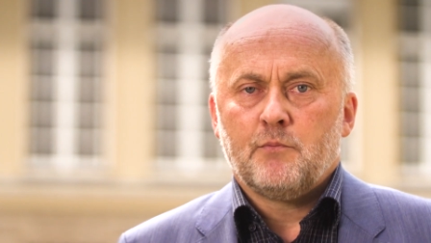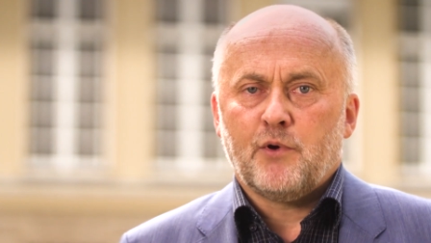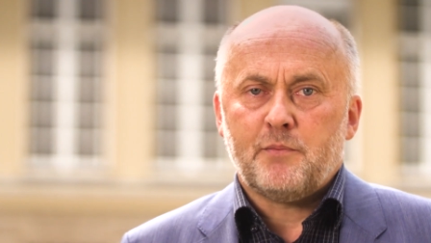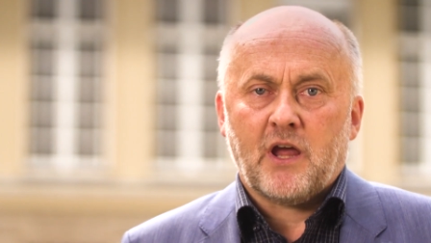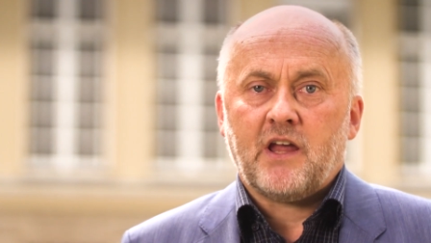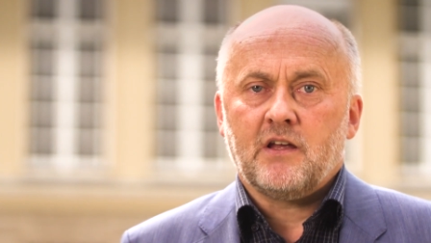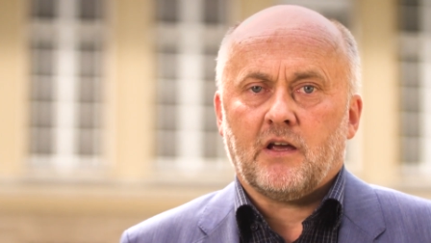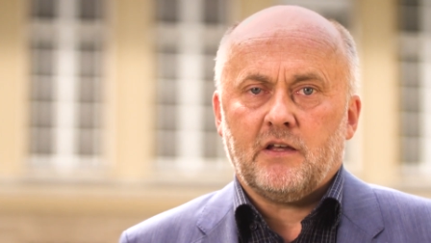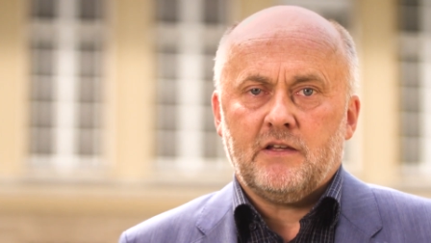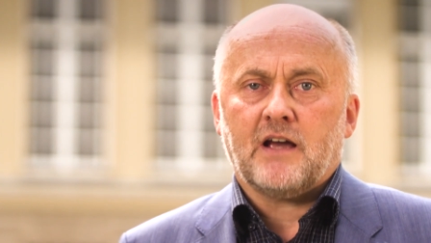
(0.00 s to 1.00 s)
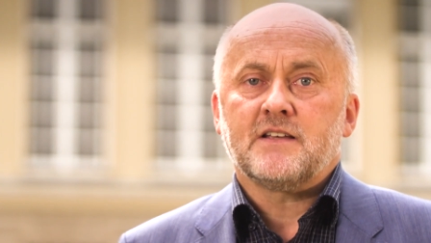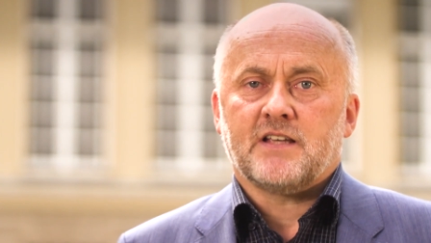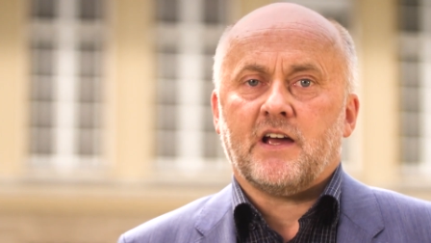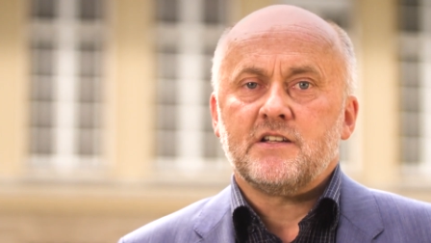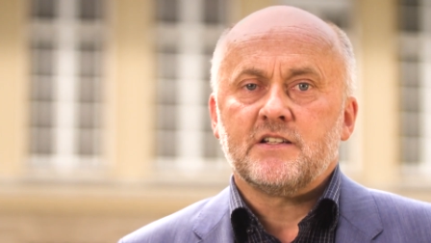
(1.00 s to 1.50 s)
preparing young
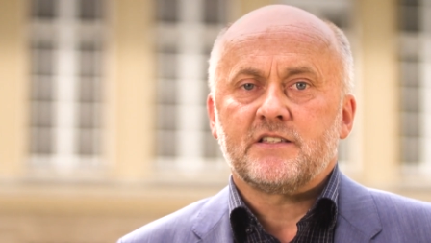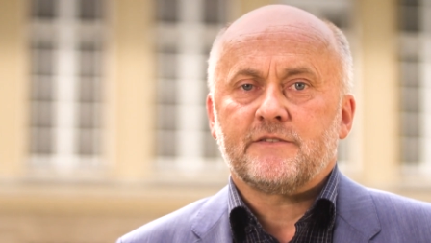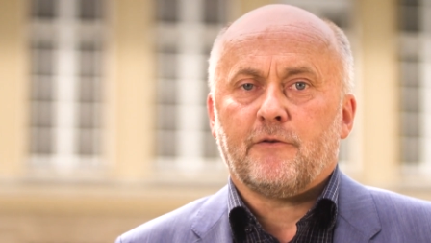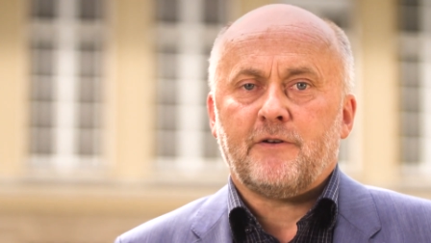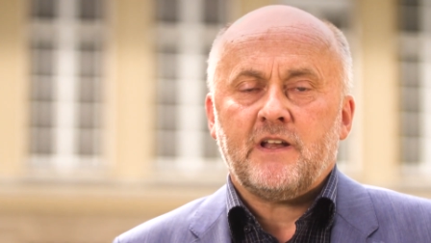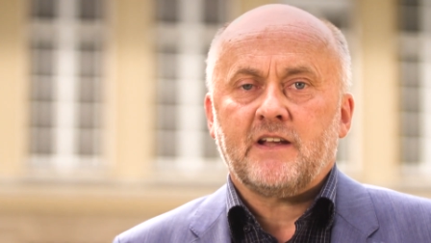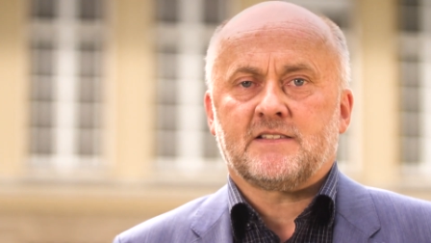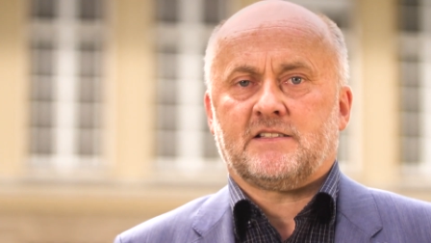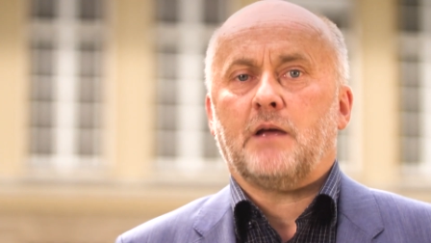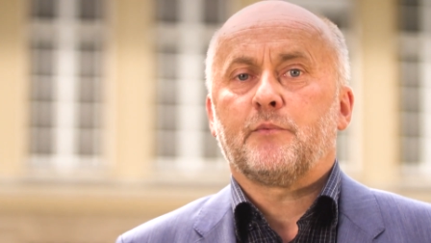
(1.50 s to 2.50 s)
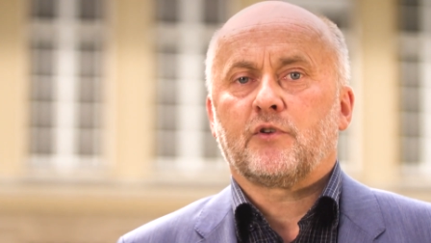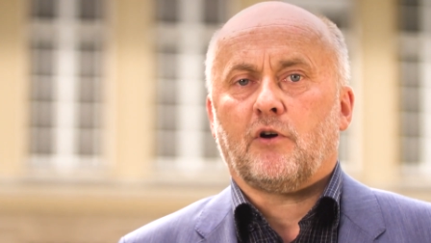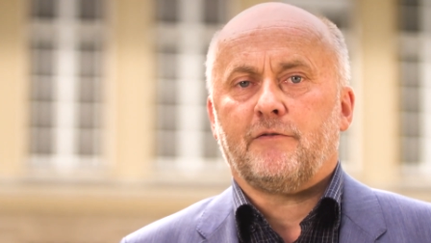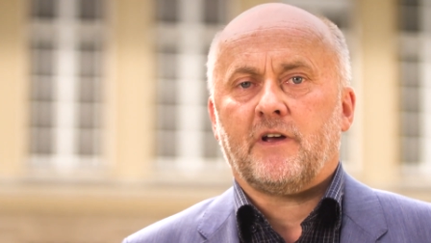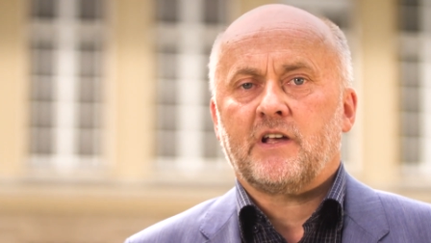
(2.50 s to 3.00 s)
scientists for the next steps
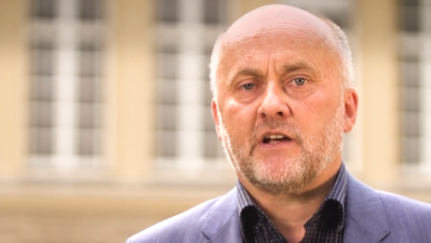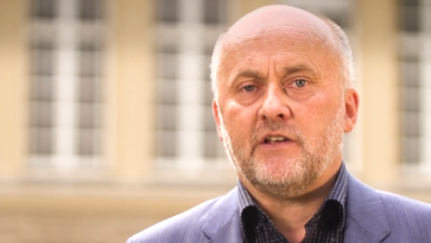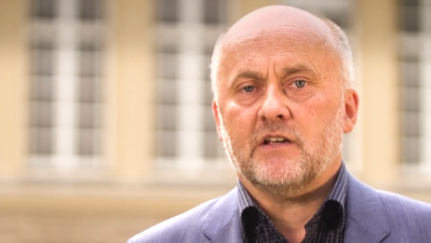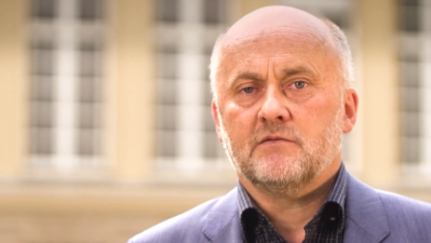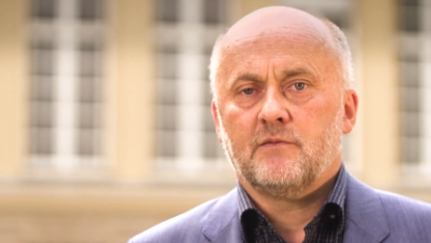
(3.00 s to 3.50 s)
of their career.